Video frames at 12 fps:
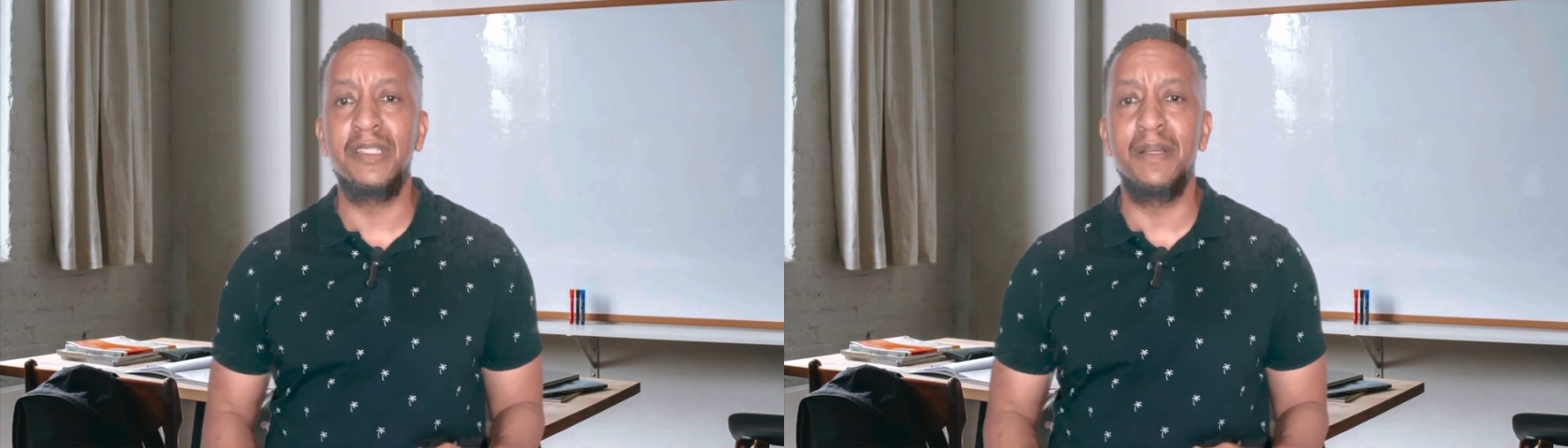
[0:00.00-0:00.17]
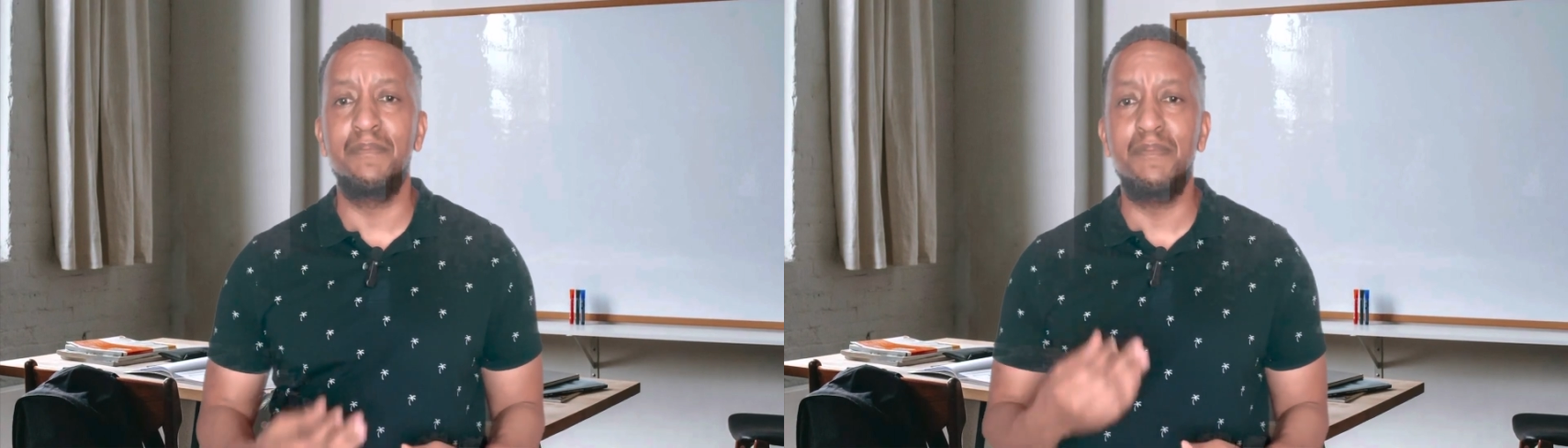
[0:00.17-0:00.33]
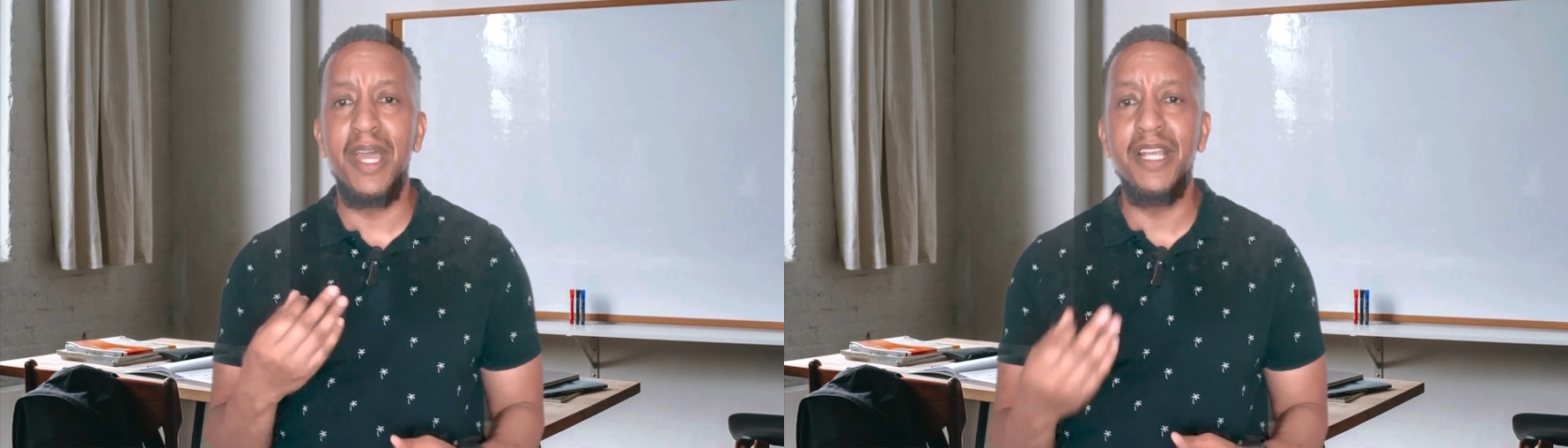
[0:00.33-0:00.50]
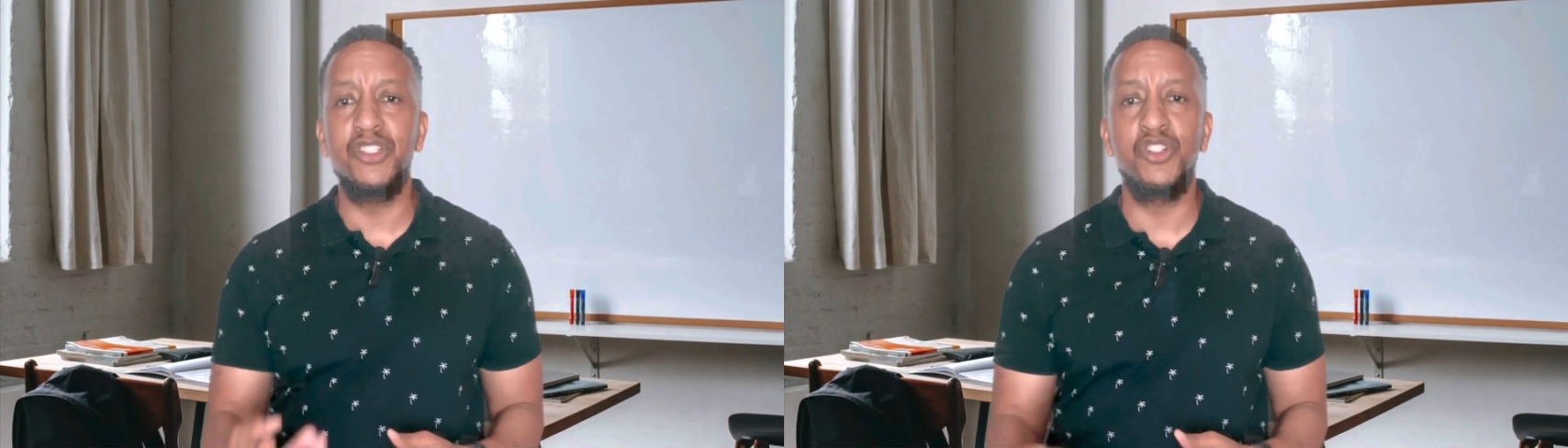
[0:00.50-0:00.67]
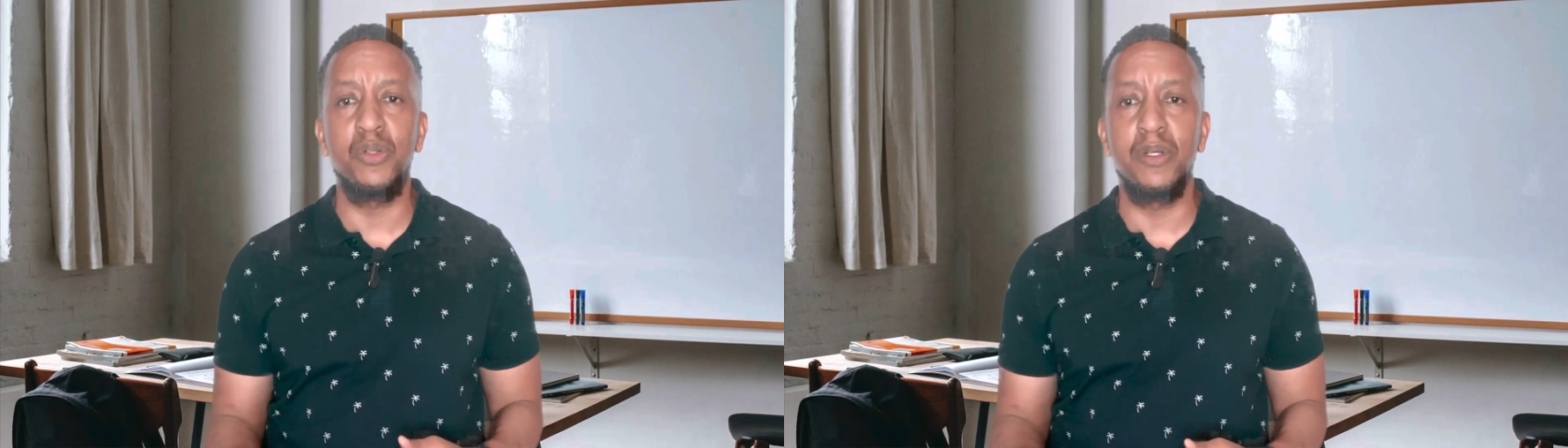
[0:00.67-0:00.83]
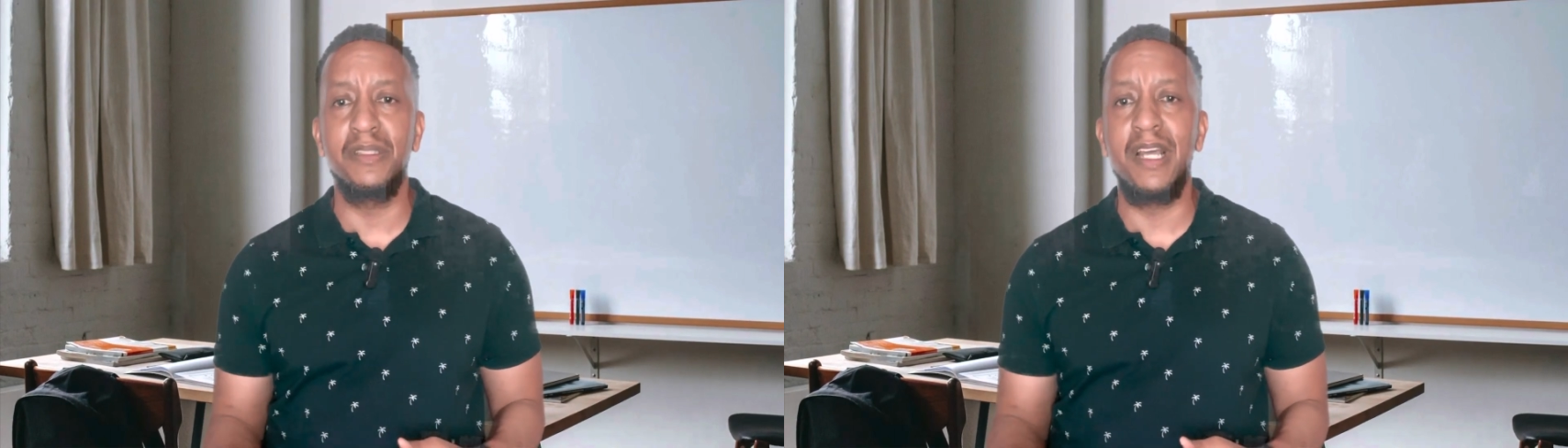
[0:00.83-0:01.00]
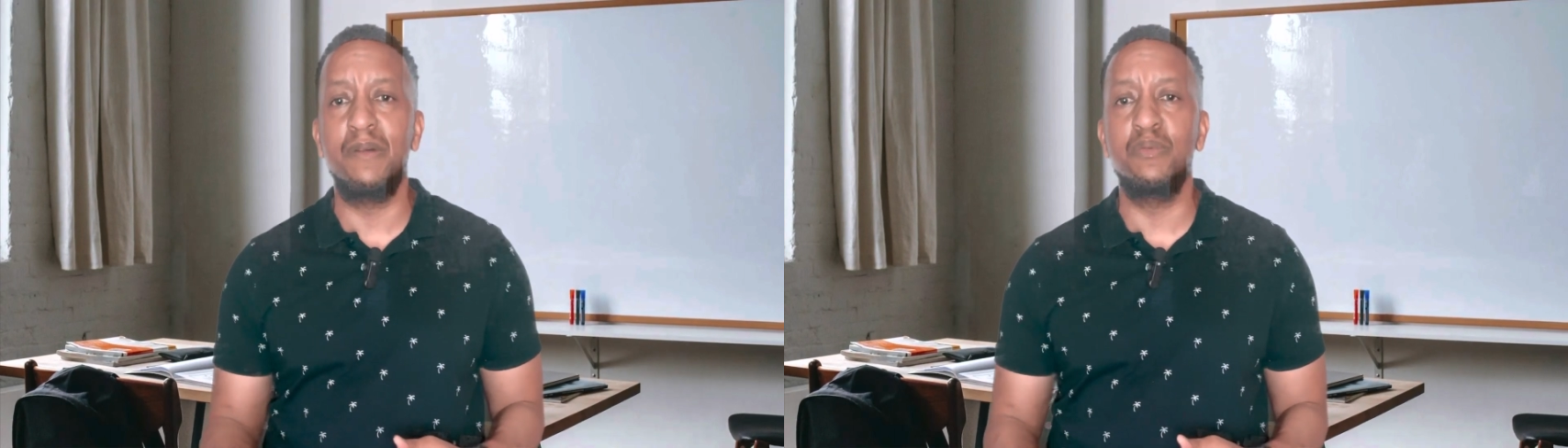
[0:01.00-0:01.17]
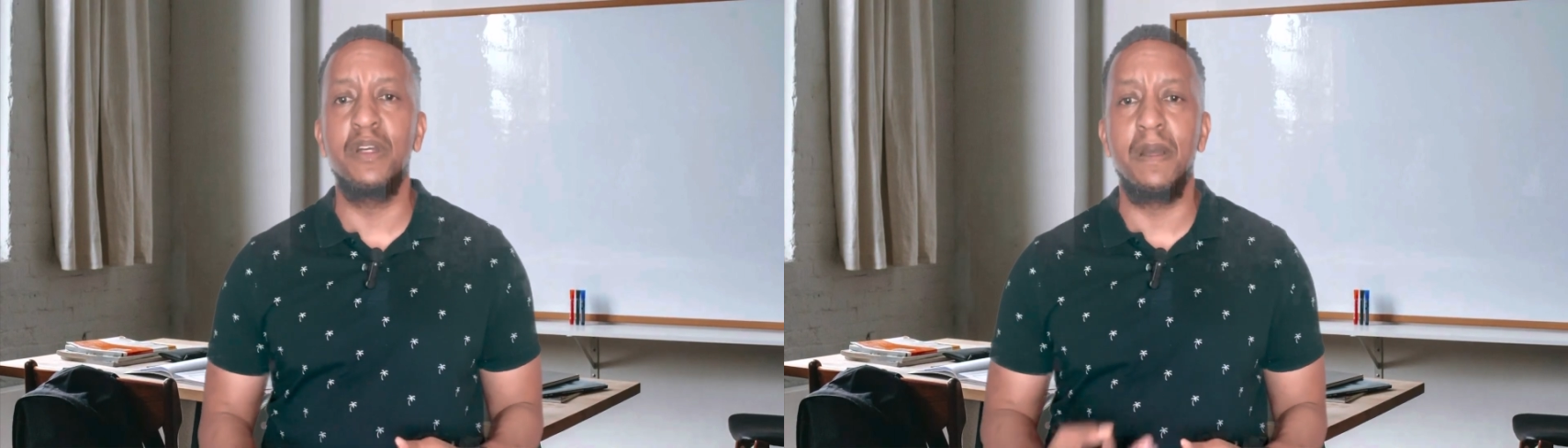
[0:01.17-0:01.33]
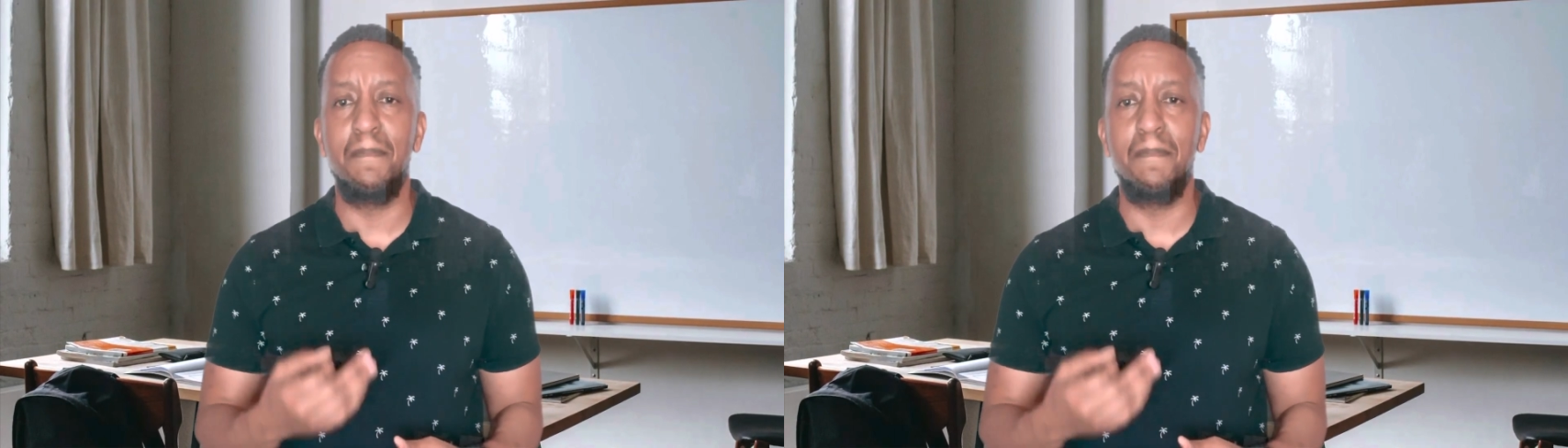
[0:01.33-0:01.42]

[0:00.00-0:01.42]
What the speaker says: to make sure that we are